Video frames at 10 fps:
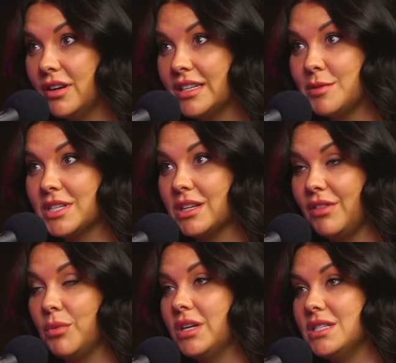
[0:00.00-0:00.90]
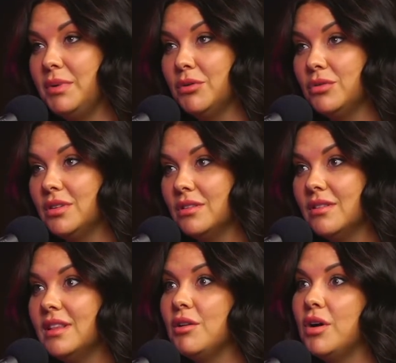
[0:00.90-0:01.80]
especially if they're wanting to build
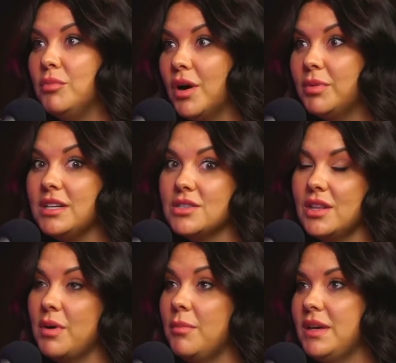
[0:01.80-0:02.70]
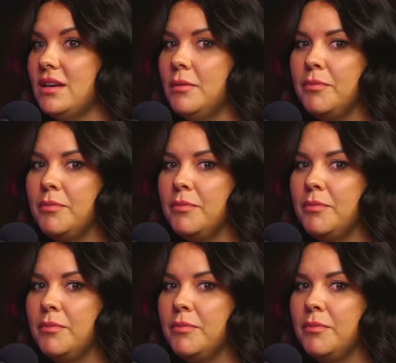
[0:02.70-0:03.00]
their own property. So there might be